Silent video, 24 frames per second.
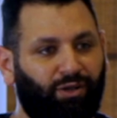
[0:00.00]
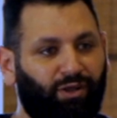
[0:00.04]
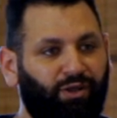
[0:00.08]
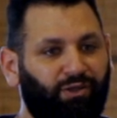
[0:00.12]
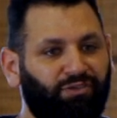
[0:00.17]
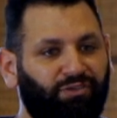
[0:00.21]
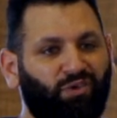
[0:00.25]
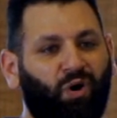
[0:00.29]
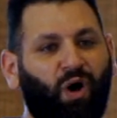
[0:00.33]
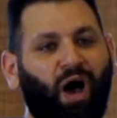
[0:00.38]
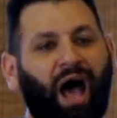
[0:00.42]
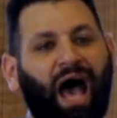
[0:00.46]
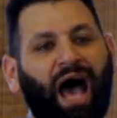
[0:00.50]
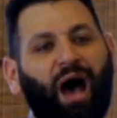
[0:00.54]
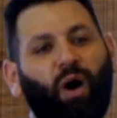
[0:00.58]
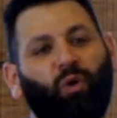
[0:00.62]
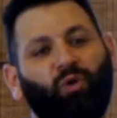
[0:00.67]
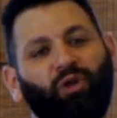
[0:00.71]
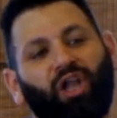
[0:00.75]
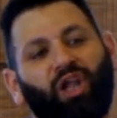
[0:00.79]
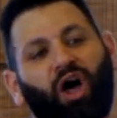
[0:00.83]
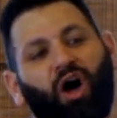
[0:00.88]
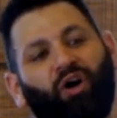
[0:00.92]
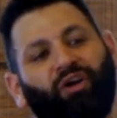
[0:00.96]
So how
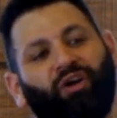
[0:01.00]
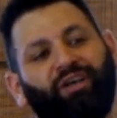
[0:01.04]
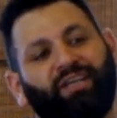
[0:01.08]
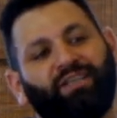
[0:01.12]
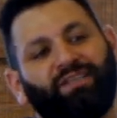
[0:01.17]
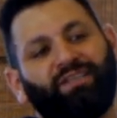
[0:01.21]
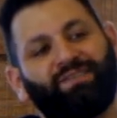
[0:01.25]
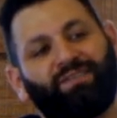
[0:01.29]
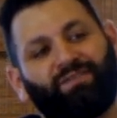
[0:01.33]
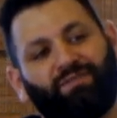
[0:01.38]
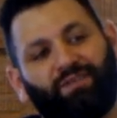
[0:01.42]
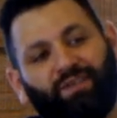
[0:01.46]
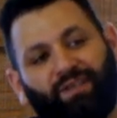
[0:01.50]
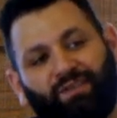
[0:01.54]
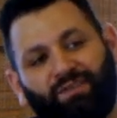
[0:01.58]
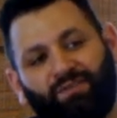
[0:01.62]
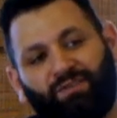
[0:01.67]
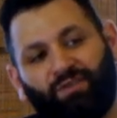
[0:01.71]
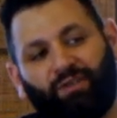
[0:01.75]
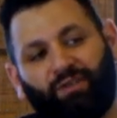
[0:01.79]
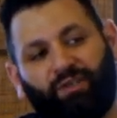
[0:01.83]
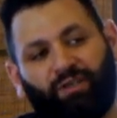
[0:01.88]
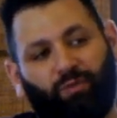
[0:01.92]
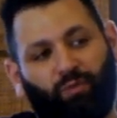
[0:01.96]
long it
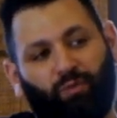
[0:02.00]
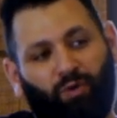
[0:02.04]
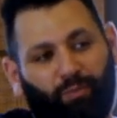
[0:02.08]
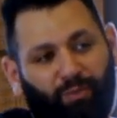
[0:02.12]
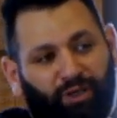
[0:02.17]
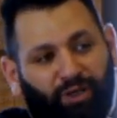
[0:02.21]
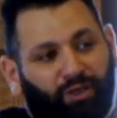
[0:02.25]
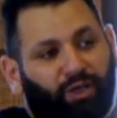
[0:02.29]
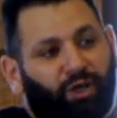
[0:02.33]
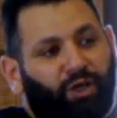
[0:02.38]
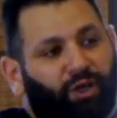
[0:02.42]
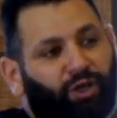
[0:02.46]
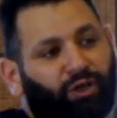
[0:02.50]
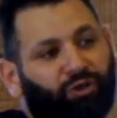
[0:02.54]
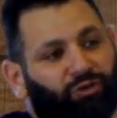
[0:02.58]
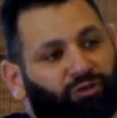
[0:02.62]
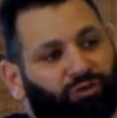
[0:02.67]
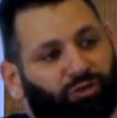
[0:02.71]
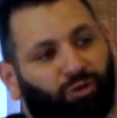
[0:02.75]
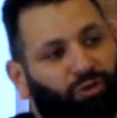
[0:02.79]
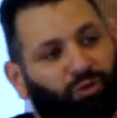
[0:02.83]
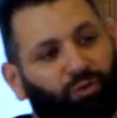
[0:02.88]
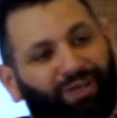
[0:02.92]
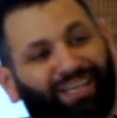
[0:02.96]
took a woman
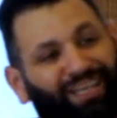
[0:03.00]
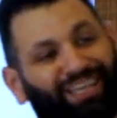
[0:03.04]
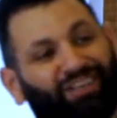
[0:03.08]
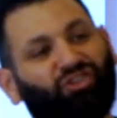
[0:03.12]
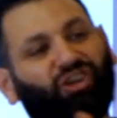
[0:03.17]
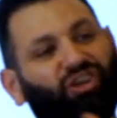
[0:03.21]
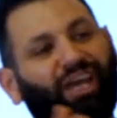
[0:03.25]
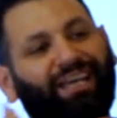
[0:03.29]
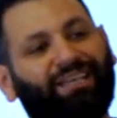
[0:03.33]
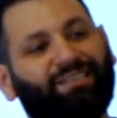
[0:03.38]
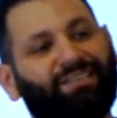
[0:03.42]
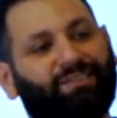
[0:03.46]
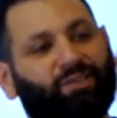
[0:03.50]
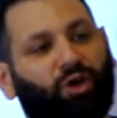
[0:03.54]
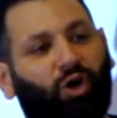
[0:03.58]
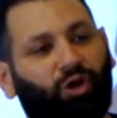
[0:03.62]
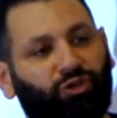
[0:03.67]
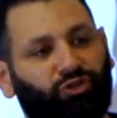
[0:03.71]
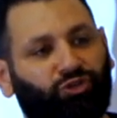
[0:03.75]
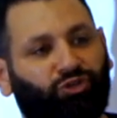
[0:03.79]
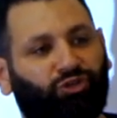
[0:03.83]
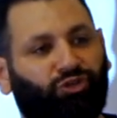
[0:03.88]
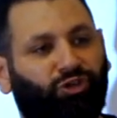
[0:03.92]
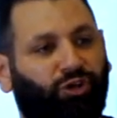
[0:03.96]
to reach
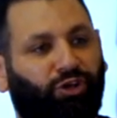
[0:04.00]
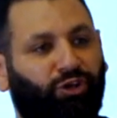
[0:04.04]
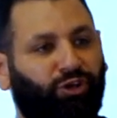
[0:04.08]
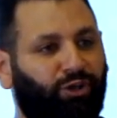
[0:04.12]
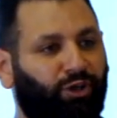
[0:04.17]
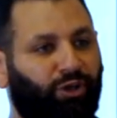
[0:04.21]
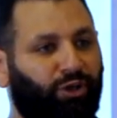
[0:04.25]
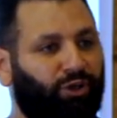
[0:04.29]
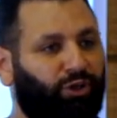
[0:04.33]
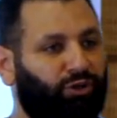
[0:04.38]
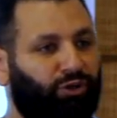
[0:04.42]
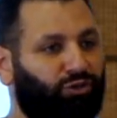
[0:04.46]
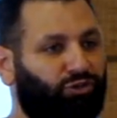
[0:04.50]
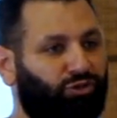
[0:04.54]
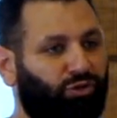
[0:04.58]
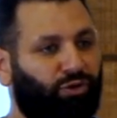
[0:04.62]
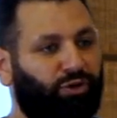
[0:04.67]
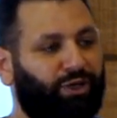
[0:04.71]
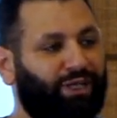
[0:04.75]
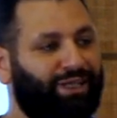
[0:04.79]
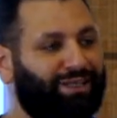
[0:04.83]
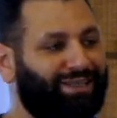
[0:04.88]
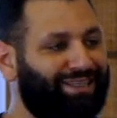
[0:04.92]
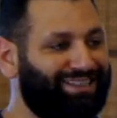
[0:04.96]
exhaustion
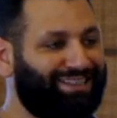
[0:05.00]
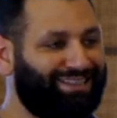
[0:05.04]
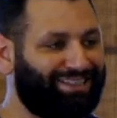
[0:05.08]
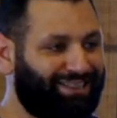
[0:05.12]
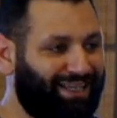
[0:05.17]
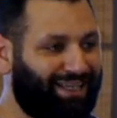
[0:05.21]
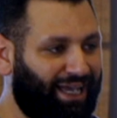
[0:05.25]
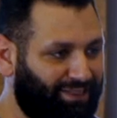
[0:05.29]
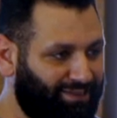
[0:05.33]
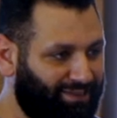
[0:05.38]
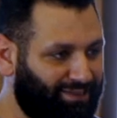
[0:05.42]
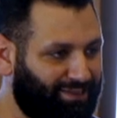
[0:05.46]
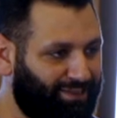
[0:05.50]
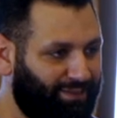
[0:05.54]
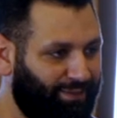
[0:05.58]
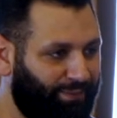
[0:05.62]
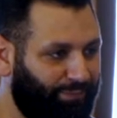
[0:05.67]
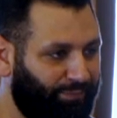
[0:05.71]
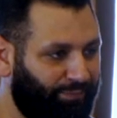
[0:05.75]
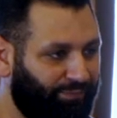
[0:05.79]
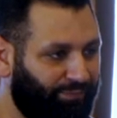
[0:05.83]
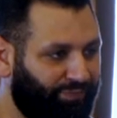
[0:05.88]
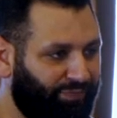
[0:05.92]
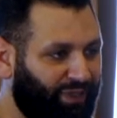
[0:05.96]
during this test.
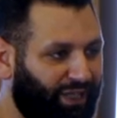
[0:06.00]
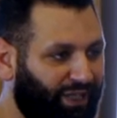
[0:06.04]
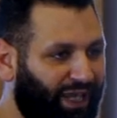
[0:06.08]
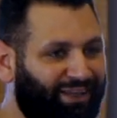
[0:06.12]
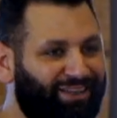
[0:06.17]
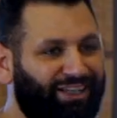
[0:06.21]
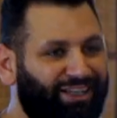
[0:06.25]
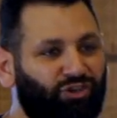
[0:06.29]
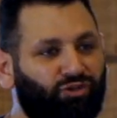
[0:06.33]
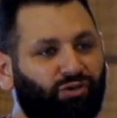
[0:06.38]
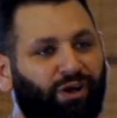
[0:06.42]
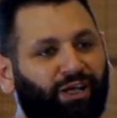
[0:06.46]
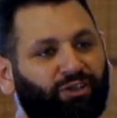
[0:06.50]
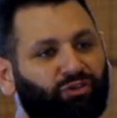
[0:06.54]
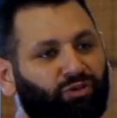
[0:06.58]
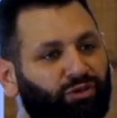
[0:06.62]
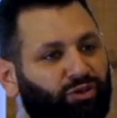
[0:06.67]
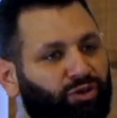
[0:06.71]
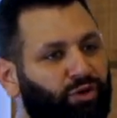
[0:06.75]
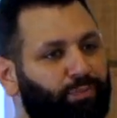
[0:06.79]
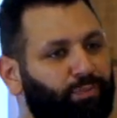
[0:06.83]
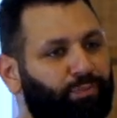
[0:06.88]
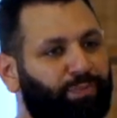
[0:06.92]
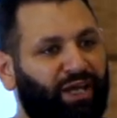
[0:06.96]
And they tried to
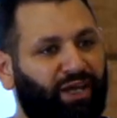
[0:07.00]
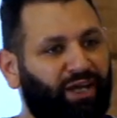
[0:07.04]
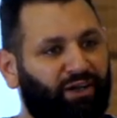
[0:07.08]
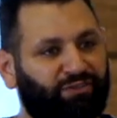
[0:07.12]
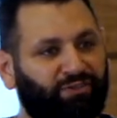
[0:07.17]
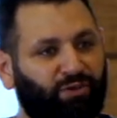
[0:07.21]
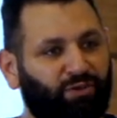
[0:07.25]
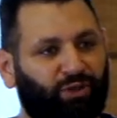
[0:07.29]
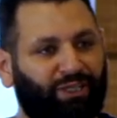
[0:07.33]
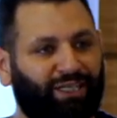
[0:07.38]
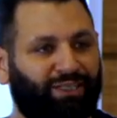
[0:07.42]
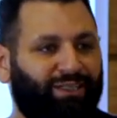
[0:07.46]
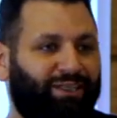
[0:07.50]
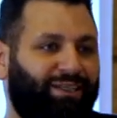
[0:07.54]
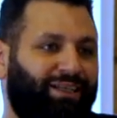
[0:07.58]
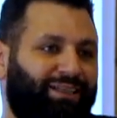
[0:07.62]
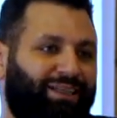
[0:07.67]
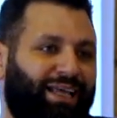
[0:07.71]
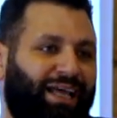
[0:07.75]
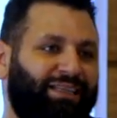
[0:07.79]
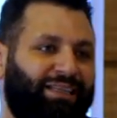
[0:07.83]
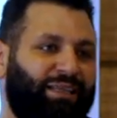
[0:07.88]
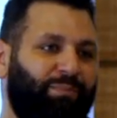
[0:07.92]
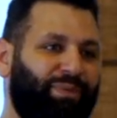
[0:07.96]
compare. So they did it
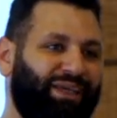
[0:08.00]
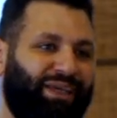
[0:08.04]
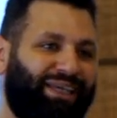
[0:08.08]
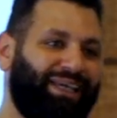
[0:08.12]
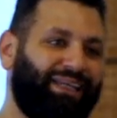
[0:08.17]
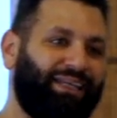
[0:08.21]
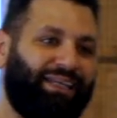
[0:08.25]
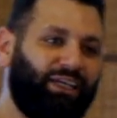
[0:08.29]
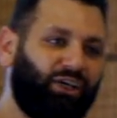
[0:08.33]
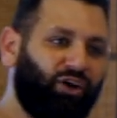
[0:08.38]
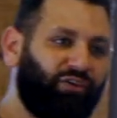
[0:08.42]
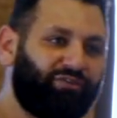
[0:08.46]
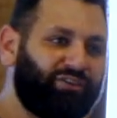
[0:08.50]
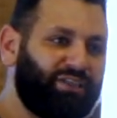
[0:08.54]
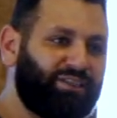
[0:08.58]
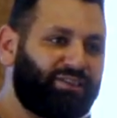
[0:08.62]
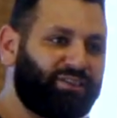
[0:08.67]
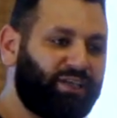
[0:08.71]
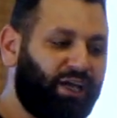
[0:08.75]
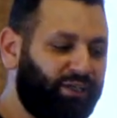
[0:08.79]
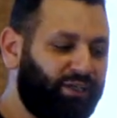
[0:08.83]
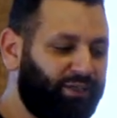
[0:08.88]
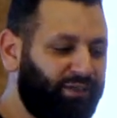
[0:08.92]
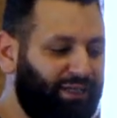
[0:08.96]
at the beginning of the
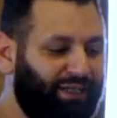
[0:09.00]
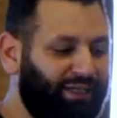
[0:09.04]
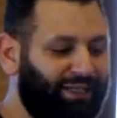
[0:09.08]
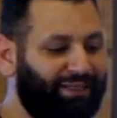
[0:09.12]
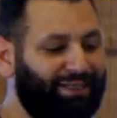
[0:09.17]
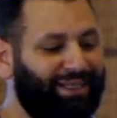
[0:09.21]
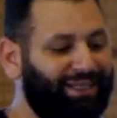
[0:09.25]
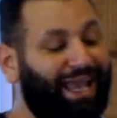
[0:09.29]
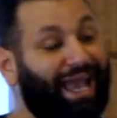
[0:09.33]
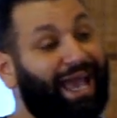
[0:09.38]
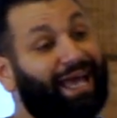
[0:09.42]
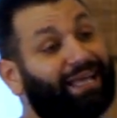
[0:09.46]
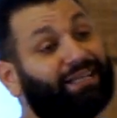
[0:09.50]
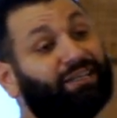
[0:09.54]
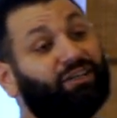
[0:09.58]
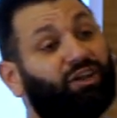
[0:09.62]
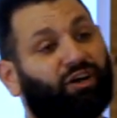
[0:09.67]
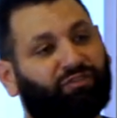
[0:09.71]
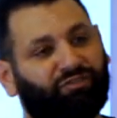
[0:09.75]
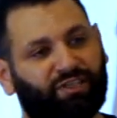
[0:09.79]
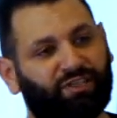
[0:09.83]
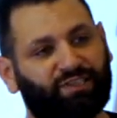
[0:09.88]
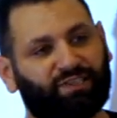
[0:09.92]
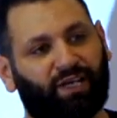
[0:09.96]
cycle and the end
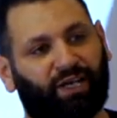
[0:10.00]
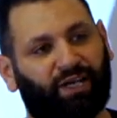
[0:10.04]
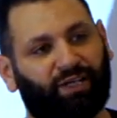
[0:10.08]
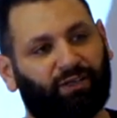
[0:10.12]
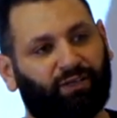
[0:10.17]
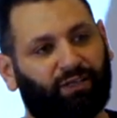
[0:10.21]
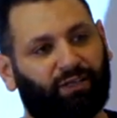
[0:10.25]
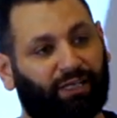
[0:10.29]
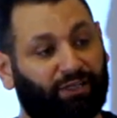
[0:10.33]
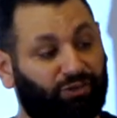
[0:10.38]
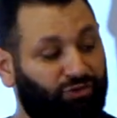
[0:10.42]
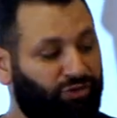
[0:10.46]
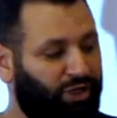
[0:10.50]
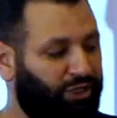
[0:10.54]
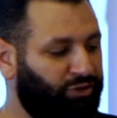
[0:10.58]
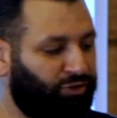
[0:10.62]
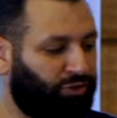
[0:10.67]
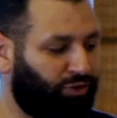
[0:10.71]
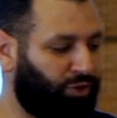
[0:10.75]
of the cycle, and tried to